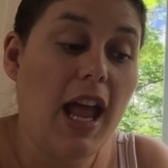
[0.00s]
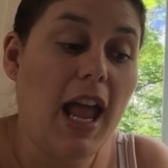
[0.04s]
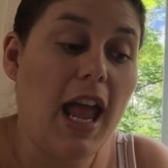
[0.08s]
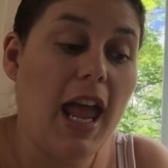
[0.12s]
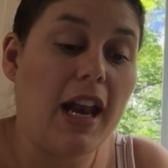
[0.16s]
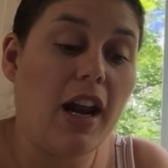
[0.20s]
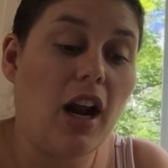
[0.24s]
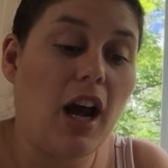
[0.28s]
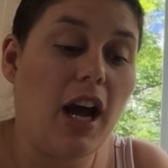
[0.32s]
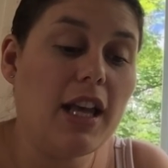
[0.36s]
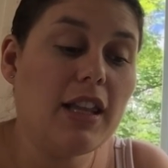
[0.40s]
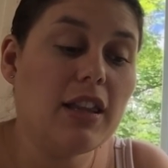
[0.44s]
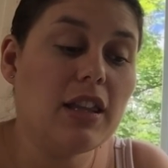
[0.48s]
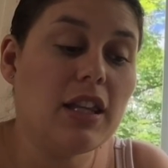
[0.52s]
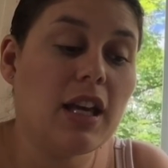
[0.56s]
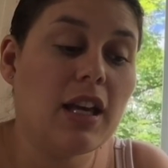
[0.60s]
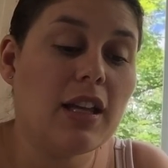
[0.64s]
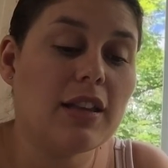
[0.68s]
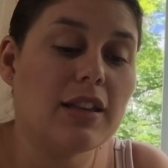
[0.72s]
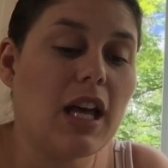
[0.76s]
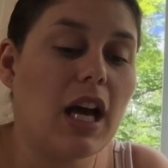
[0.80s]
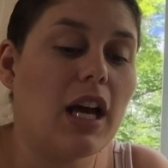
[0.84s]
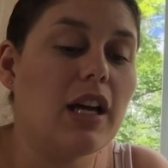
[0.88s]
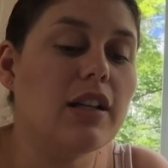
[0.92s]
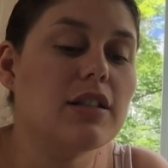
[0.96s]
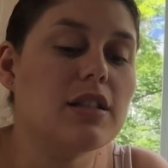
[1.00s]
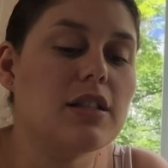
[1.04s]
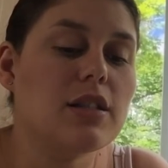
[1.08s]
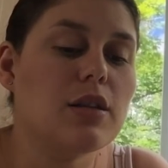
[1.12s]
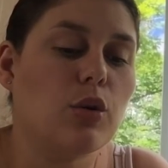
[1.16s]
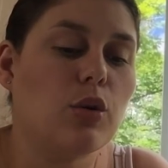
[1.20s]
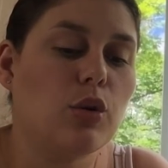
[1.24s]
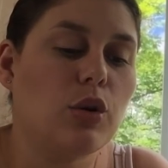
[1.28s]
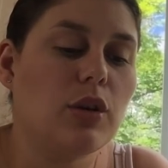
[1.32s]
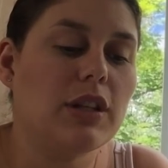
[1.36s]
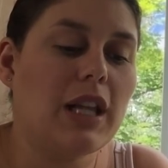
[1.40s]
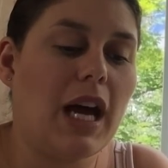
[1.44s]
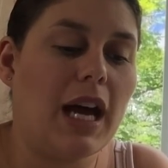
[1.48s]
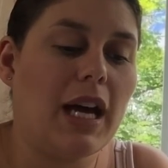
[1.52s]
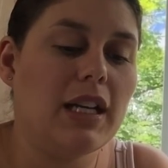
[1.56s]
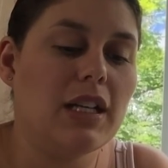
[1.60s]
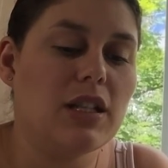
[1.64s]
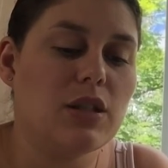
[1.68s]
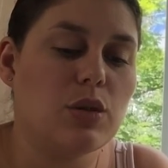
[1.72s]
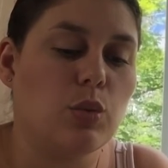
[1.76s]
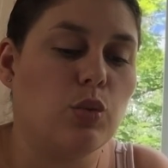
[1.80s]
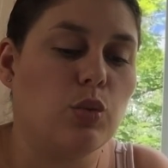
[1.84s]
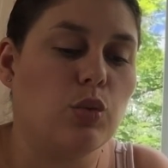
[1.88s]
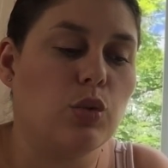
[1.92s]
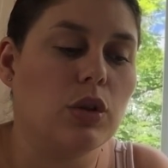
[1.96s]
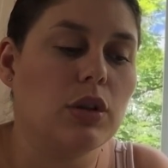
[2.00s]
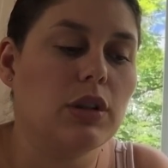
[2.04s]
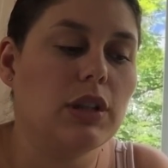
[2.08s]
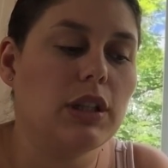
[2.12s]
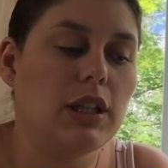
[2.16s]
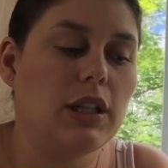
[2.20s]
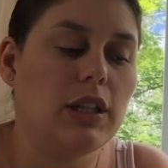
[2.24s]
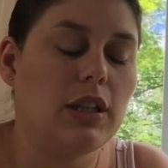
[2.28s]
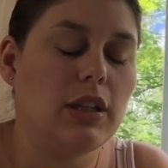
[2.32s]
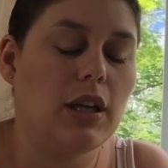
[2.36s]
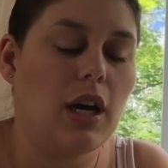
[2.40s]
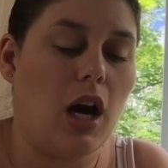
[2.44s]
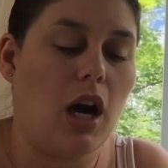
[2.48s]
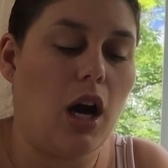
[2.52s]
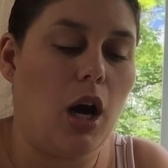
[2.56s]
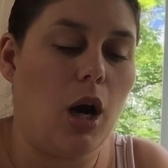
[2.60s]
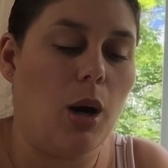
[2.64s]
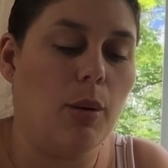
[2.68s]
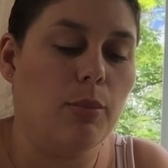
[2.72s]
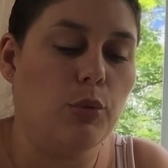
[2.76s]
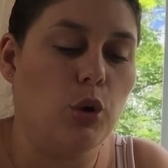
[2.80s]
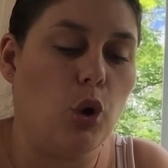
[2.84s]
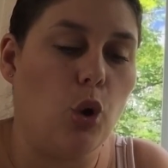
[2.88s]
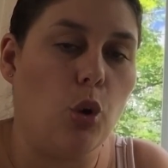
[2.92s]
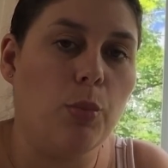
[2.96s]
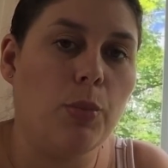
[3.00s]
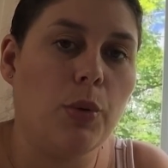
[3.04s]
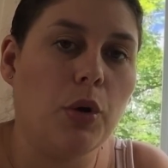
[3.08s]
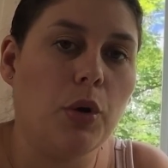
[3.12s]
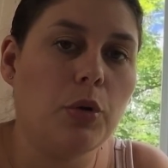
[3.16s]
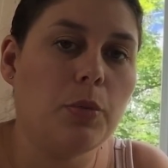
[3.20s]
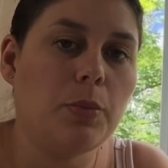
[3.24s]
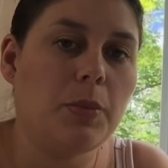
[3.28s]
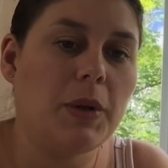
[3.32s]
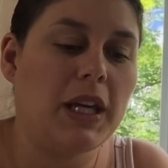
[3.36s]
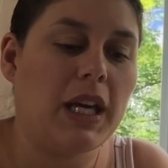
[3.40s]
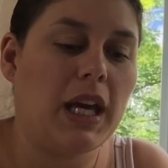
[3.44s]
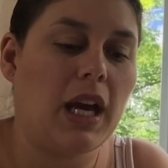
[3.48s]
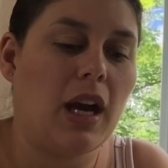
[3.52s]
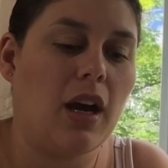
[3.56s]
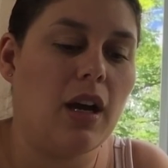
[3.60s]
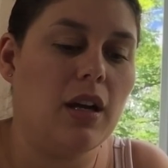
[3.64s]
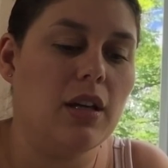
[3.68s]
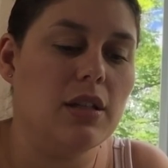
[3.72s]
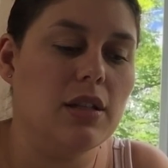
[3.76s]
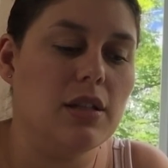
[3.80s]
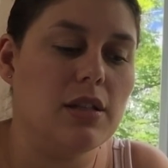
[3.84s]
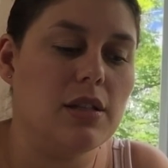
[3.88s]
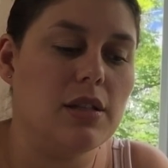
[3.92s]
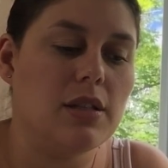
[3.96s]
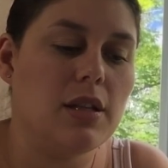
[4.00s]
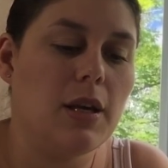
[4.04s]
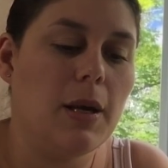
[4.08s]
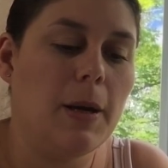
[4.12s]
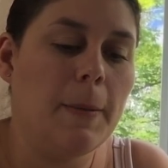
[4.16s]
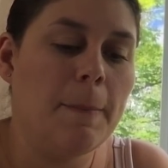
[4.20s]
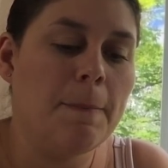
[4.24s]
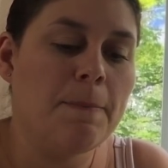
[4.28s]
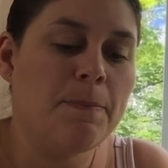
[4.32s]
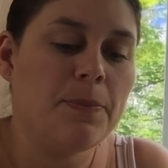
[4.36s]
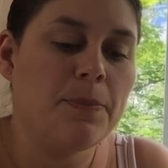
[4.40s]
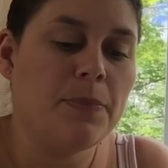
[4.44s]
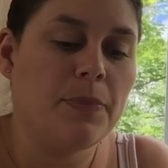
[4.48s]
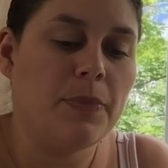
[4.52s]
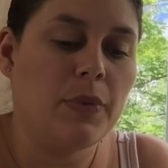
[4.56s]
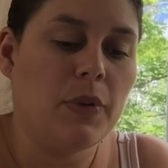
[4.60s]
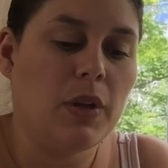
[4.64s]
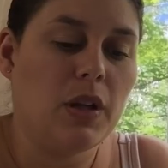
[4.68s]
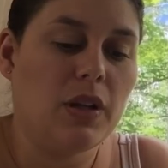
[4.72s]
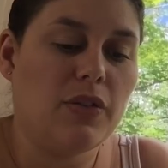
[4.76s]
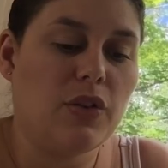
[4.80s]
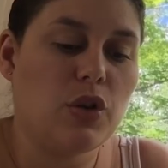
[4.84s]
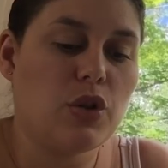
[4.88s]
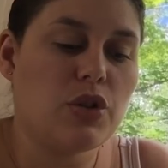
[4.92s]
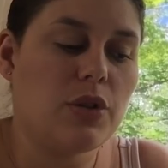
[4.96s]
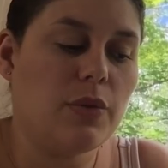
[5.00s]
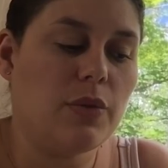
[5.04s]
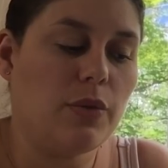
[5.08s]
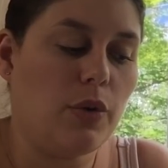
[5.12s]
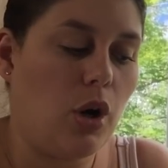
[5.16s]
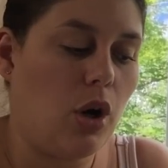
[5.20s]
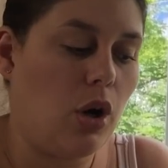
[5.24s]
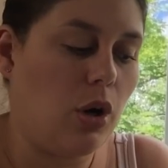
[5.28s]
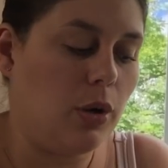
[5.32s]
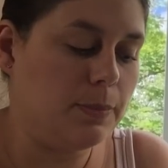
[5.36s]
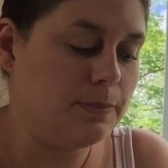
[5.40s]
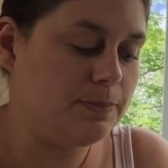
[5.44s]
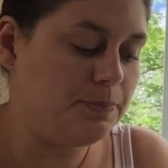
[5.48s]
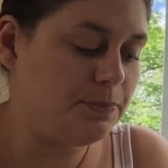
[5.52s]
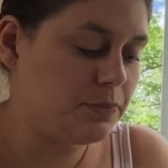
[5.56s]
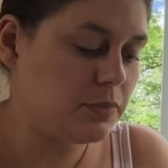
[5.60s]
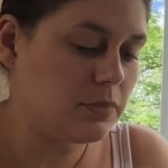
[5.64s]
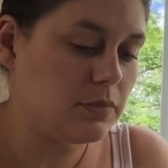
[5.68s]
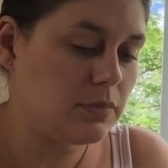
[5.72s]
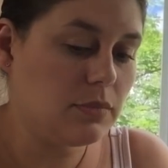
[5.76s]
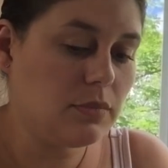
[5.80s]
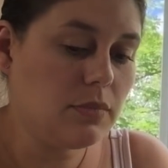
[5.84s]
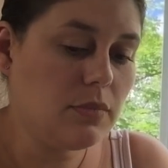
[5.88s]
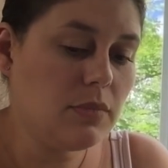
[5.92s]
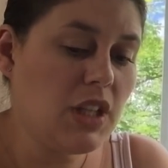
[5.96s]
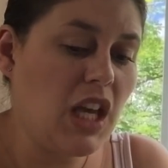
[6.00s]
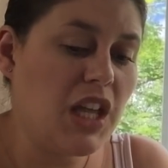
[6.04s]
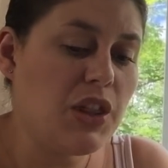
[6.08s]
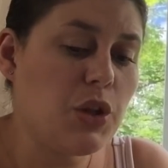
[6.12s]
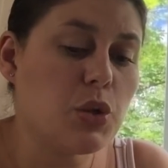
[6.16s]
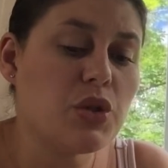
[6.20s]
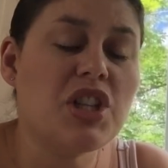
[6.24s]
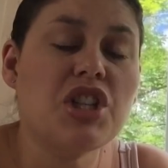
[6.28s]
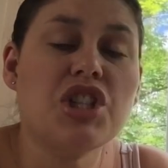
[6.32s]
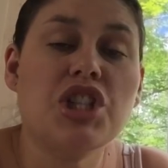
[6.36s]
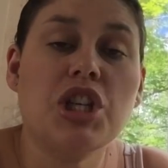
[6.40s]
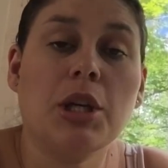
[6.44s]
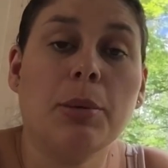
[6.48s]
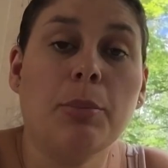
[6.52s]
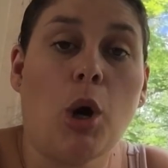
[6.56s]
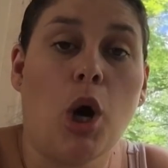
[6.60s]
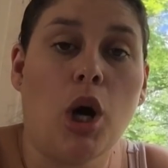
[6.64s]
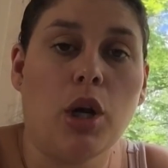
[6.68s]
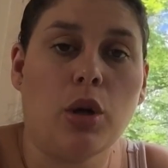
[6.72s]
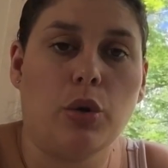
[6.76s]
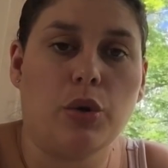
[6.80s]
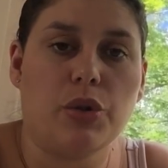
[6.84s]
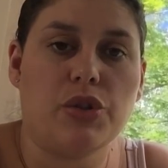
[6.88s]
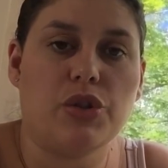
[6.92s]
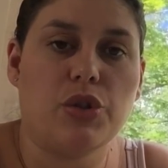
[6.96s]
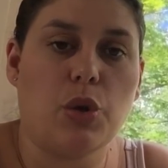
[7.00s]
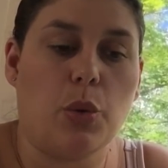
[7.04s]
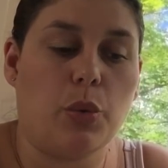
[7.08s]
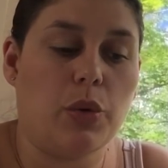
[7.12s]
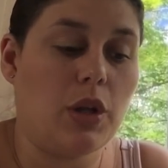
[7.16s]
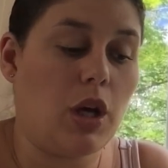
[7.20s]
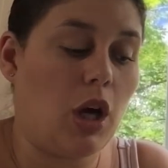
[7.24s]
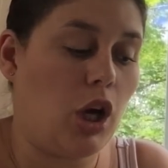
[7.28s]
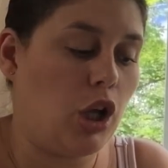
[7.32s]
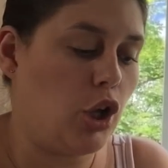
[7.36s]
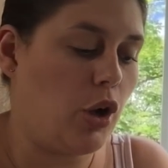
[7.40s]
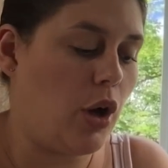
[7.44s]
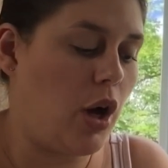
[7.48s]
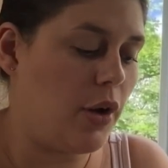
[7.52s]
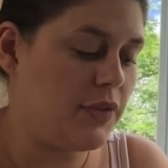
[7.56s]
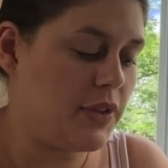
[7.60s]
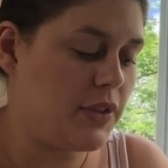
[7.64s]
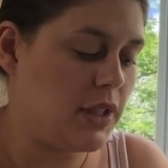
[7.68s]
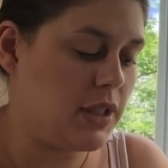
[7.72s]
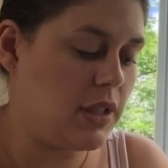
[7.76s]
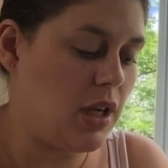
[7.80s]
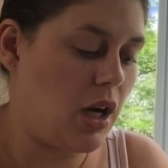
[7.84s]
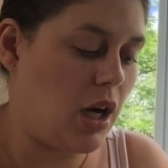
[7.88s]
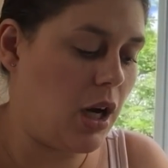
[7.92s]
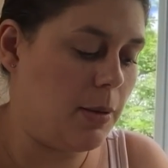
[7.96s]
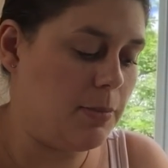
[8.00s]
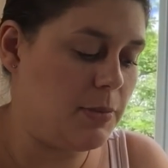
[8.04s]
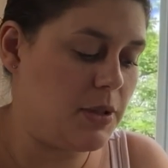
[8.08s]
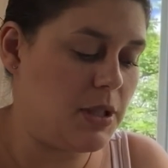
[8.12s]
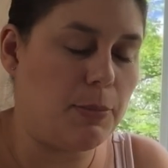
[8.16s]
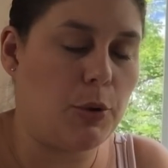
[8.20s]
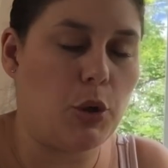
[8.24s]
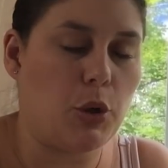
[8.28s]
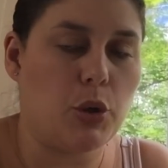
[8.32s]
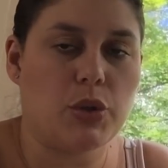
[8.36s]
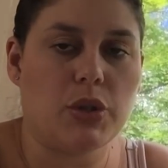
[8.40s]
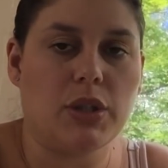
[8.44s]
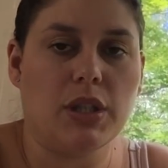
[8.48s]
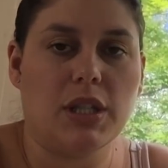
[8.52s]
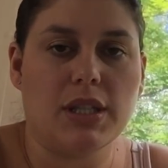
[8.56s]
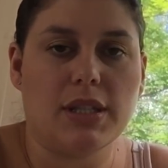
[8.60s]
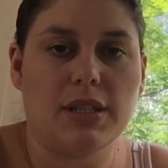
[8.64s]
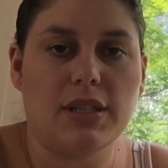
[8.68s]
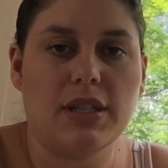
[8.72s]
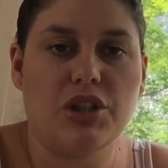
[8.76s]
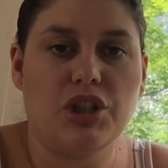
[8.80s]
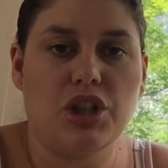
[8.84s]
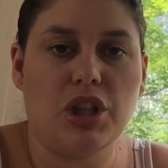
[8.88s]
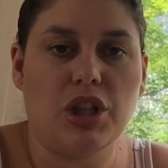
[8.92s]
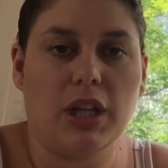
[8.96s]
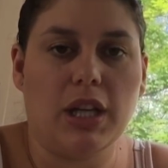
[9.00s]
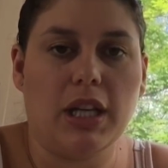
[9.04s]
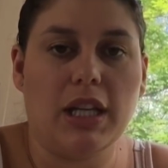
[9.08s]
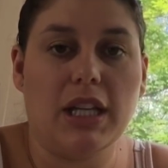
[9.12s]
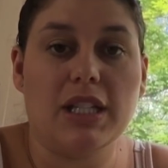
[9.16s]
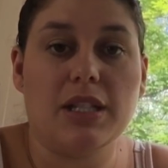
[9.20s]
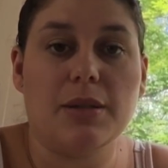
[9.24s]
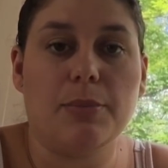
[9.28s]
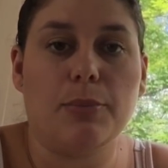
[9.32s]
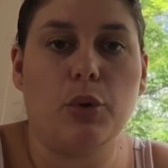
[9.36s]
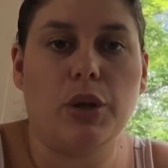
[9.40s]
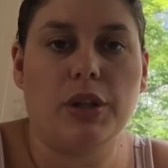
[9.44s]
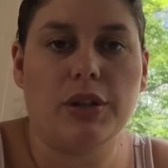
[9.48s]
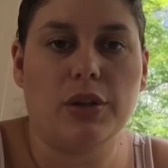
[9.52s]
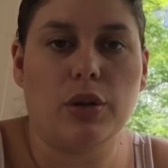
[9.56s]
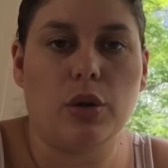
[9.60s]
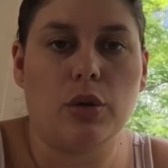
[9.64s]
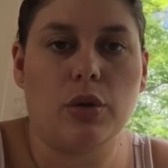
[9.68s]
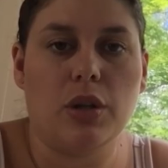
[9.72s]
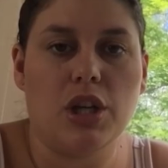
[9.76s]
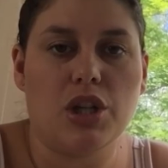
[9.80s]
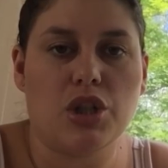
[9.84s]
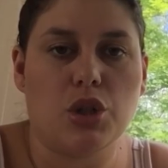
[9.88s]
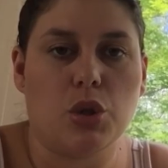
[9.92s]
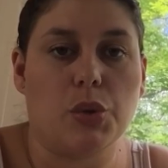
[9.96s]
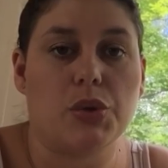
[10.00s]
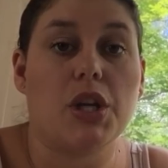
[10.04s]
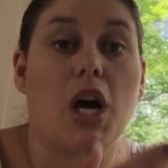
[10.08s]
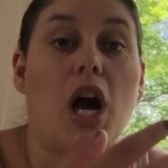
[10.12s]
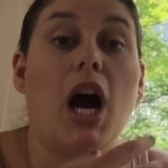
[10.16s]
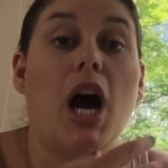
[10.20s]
And I think that is really noble, because, first of all, they're stitching models, so oftentimes the person that's stitching it isn't putting their initials.